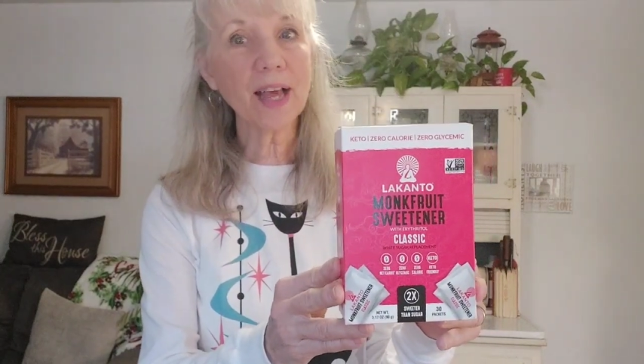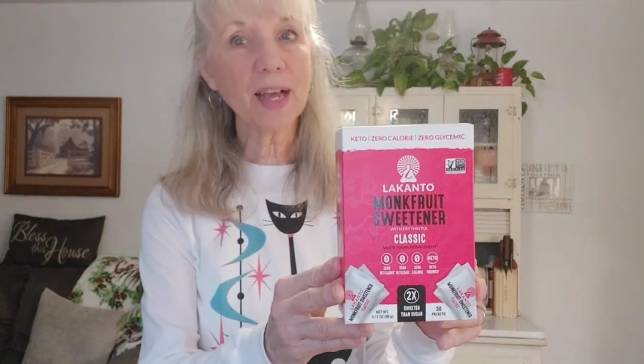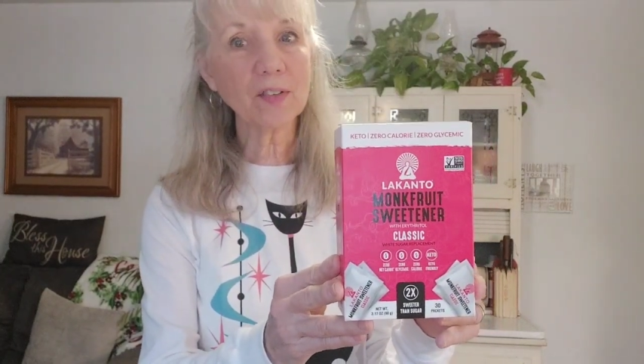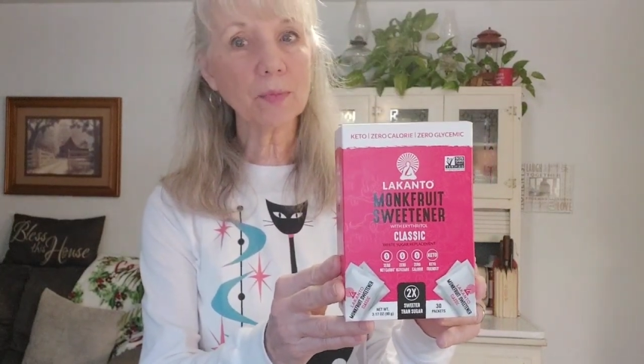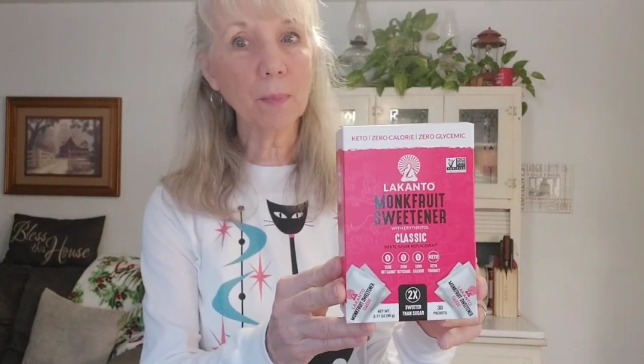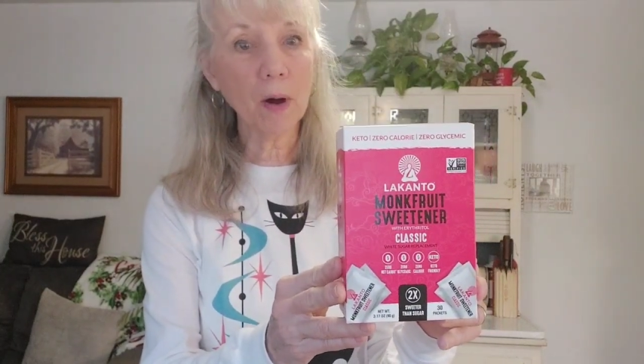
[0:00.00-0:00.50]

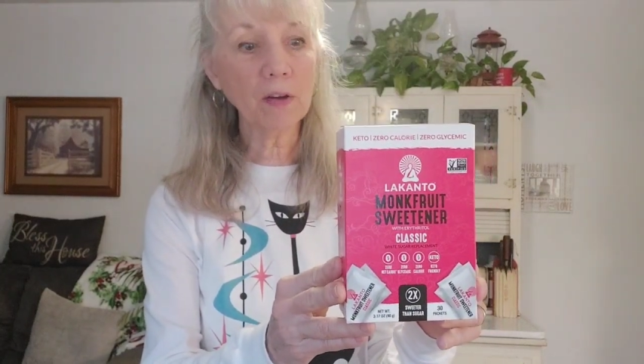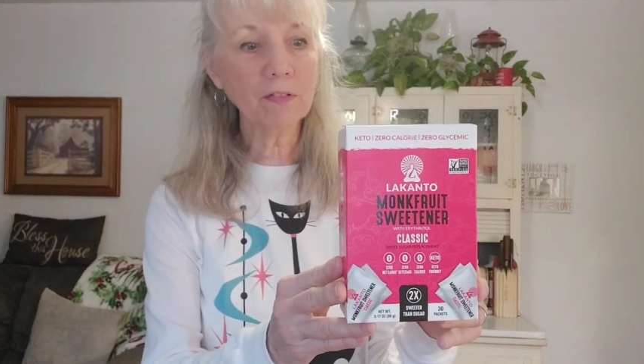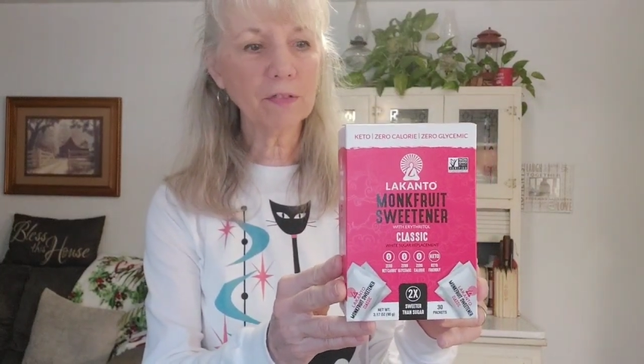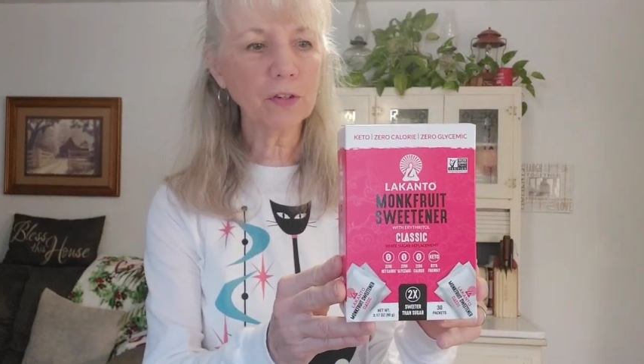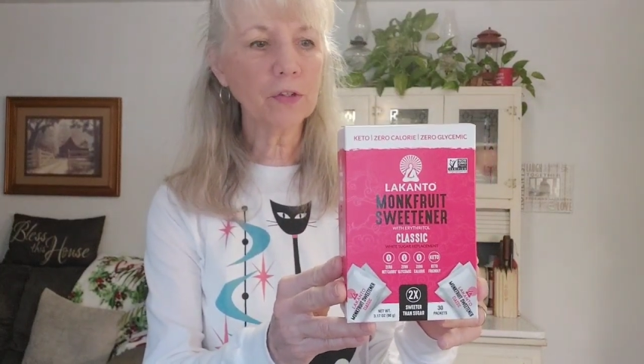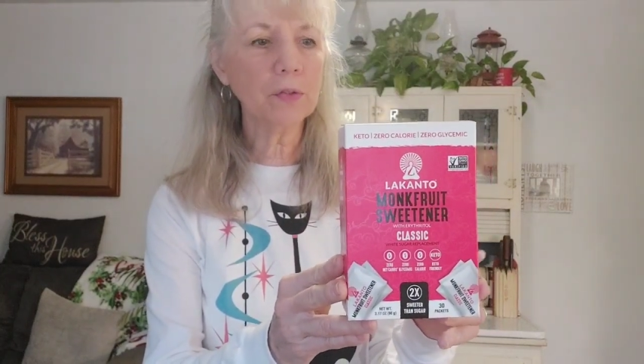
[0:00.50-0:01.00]
as monk
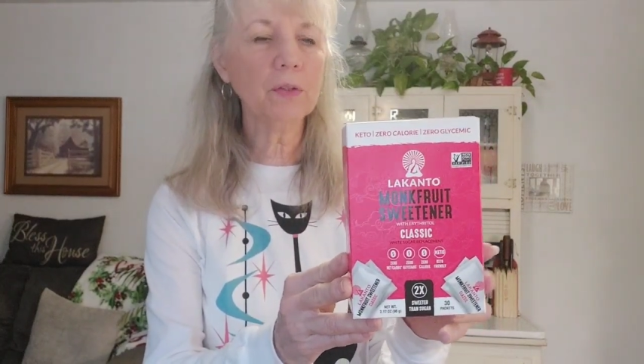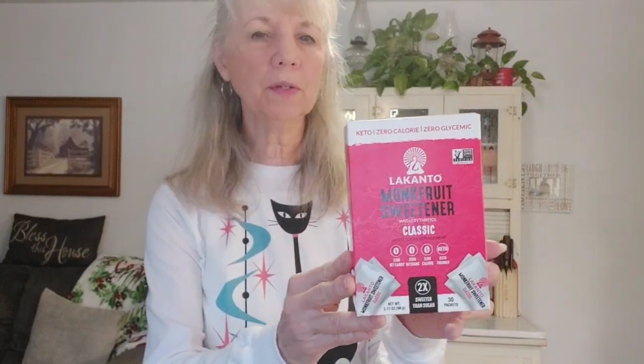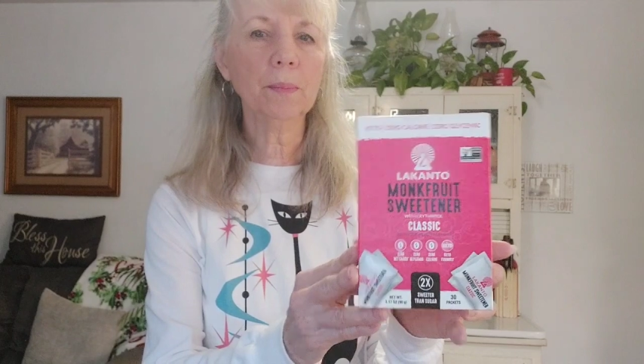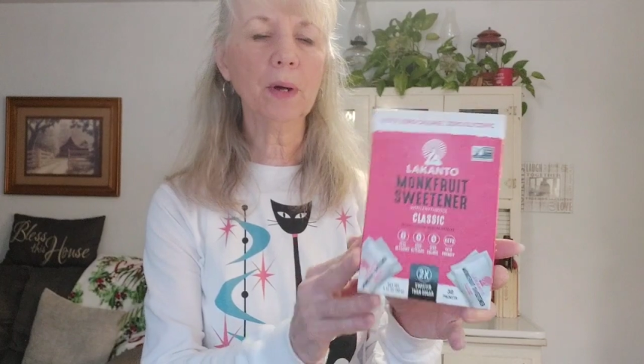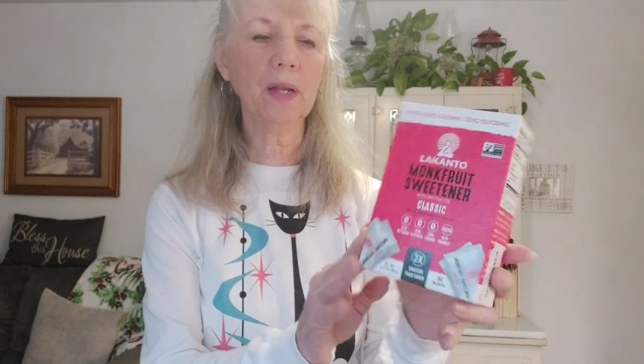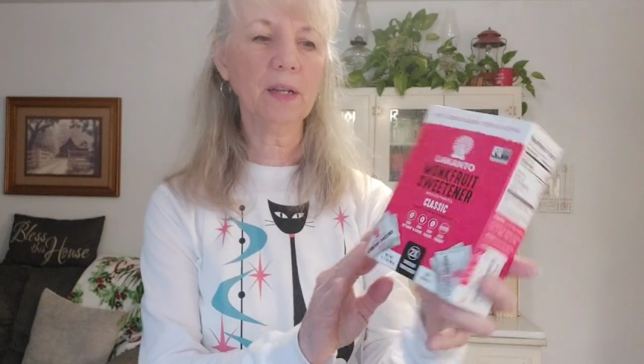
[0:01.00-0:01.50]
fruit,
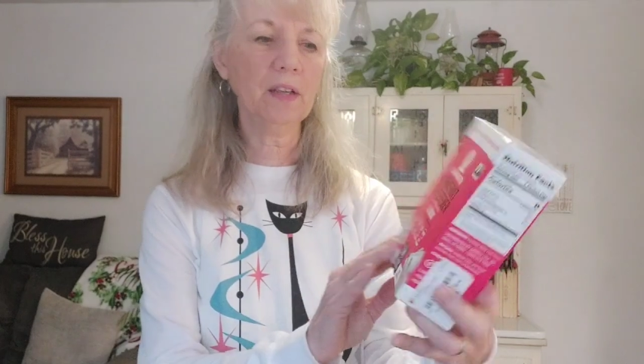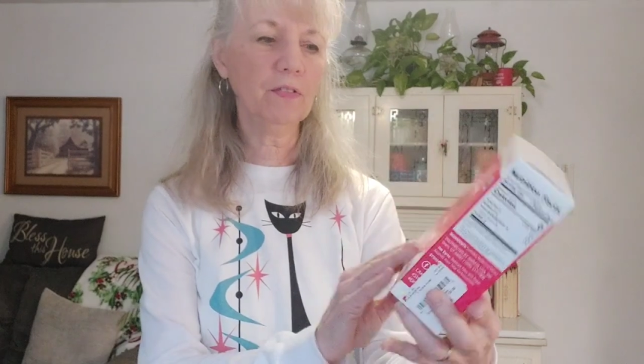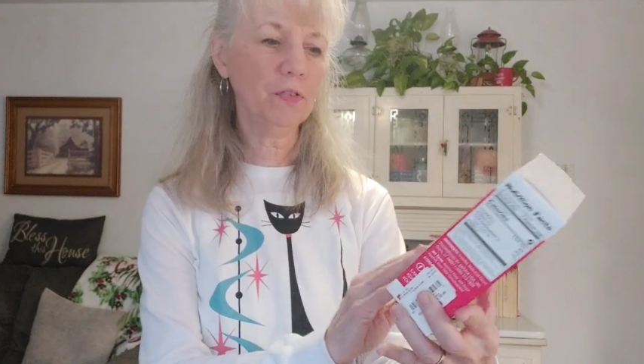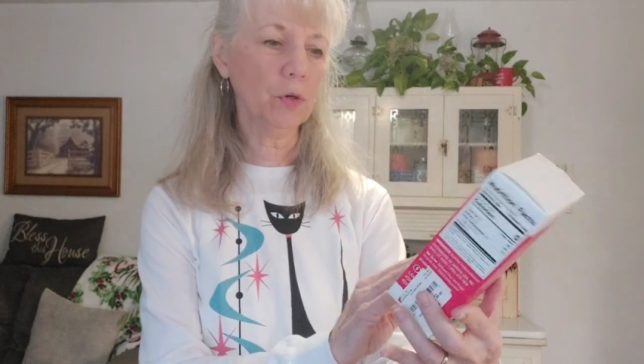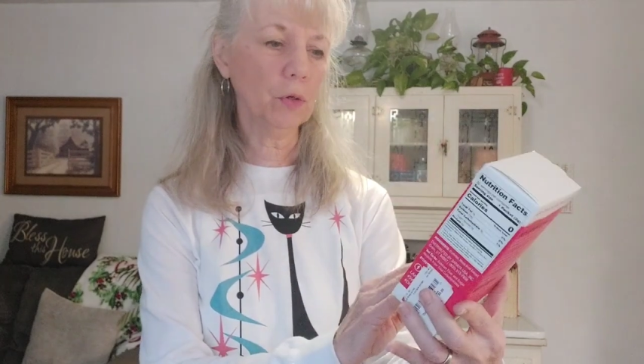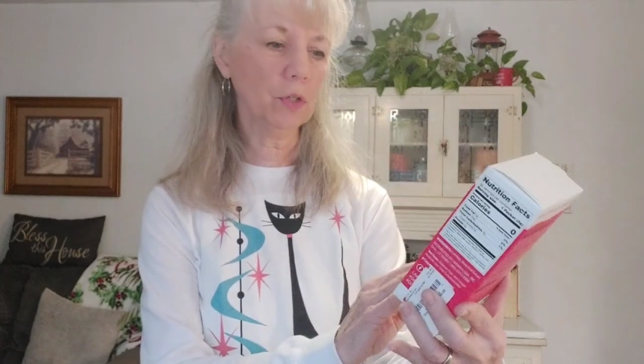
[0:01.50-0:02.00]
but
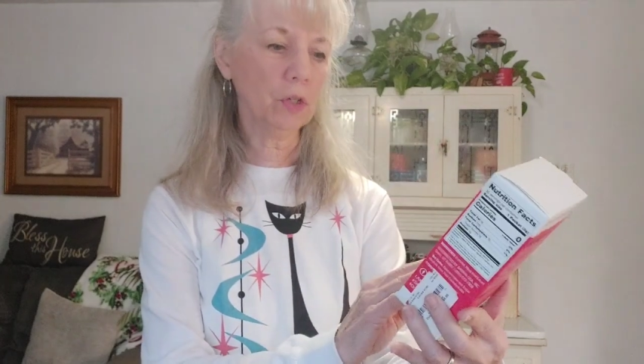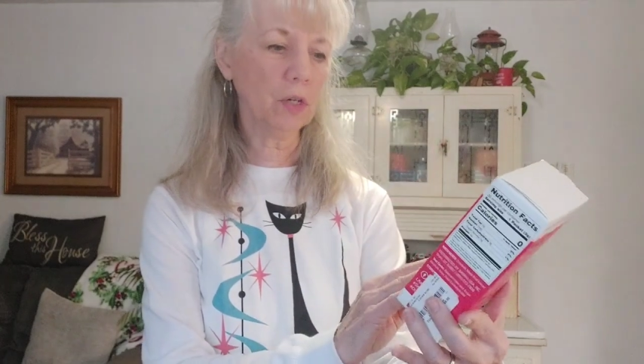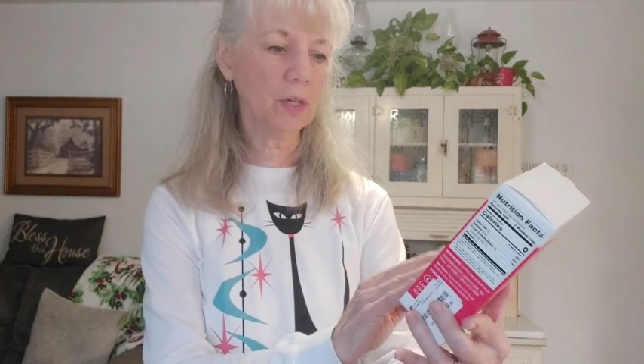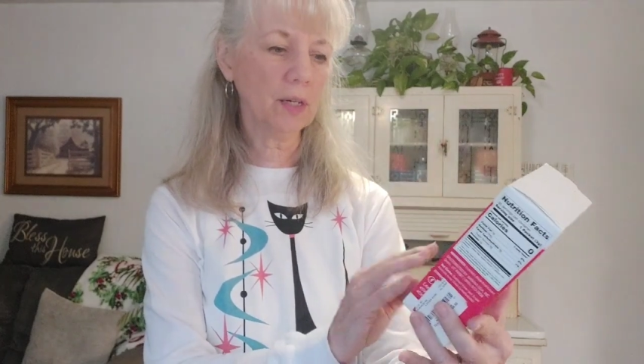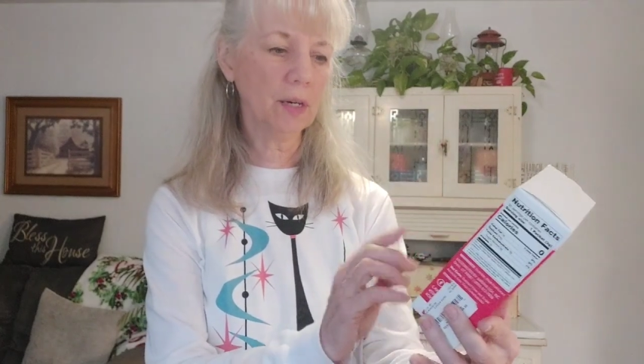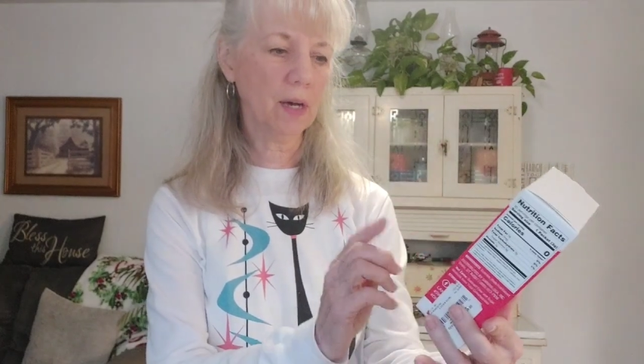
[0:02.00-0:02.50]
if you'll
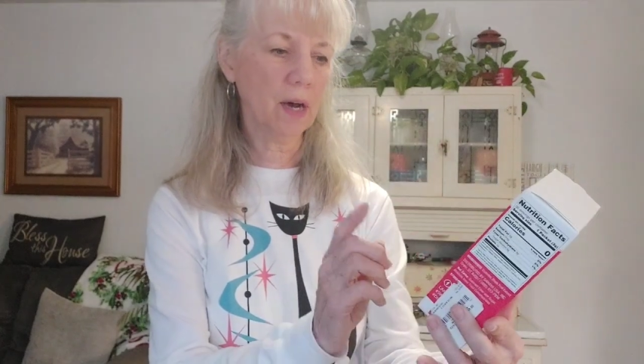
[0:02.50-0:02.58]
look,